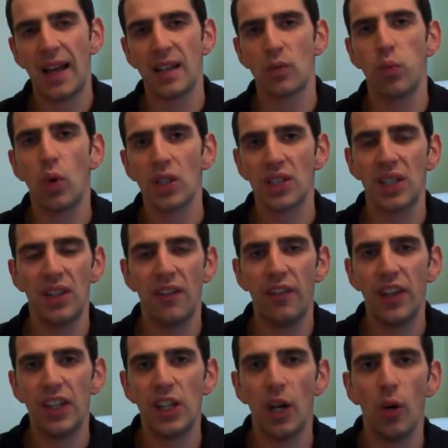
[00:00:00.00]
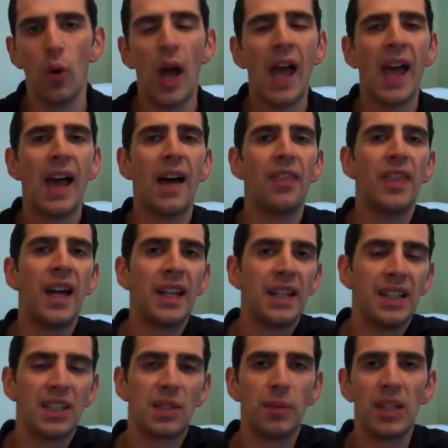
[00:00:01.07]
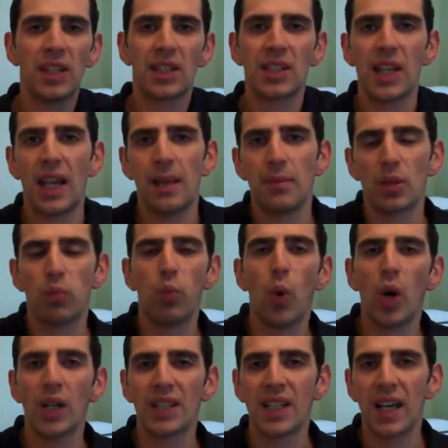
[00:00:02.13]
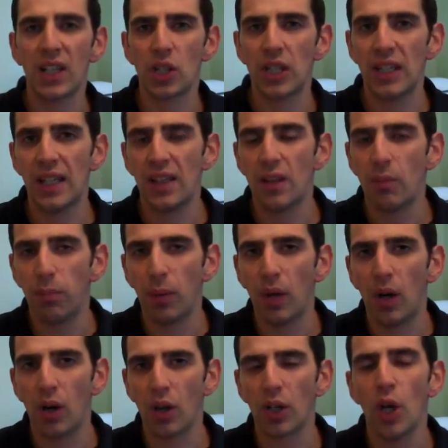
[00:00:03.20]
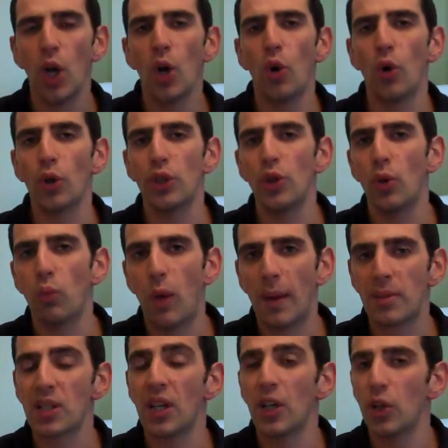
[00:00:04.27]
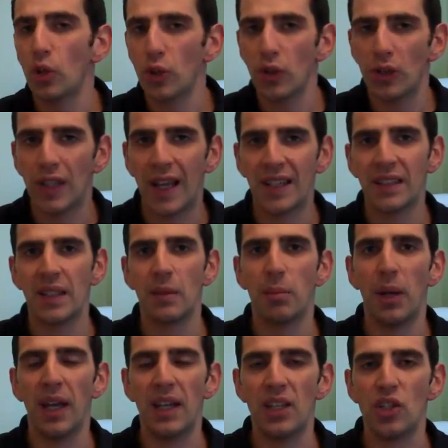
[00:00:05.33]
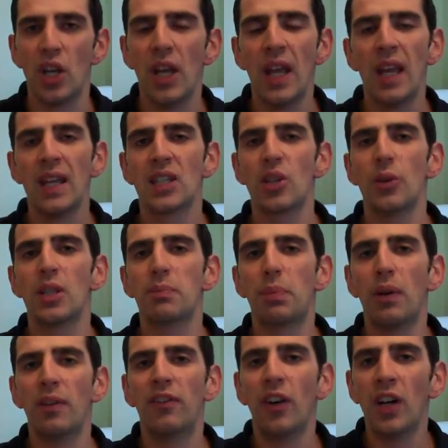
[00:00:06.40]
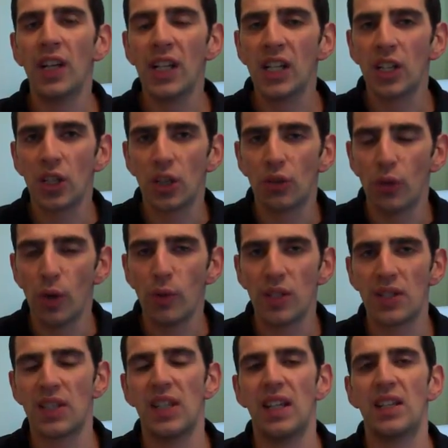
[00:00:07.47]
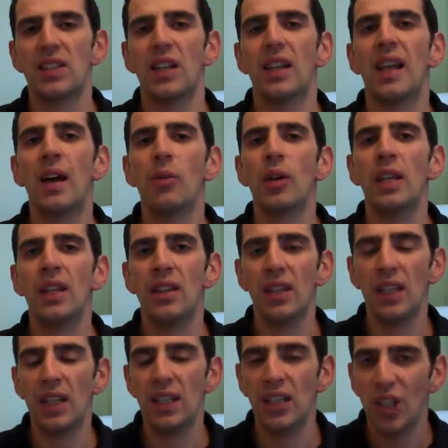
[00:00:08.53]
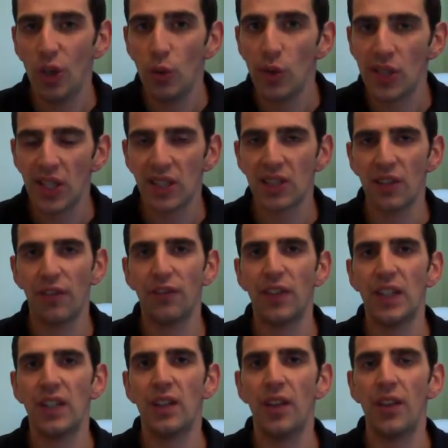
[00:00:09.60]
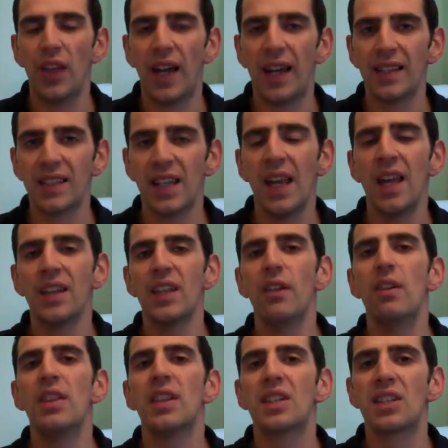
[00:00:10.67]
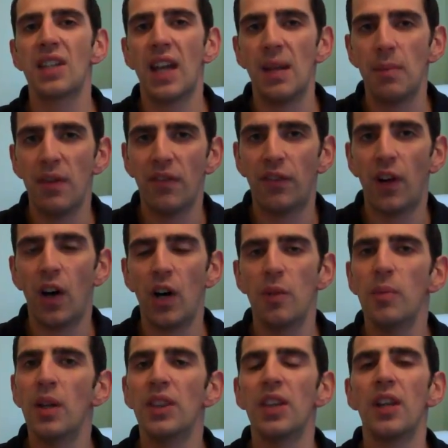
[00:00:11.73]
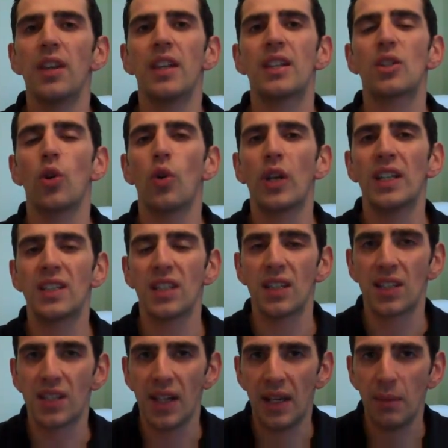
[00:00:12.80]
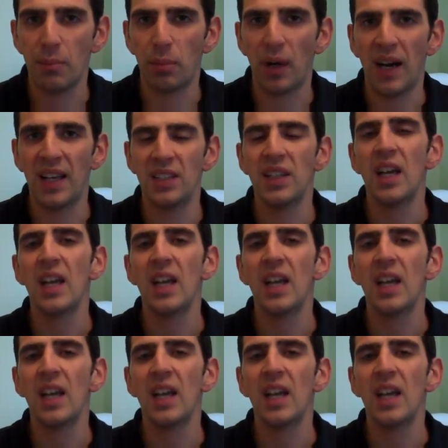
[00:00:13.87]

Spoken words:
as what's in the video, and that needs to be the same as what is actually in the blog or your website or your landing page. So it's providing congruency. It's allowing the user to feel that they're in the same environment, that they're talking to the same brand.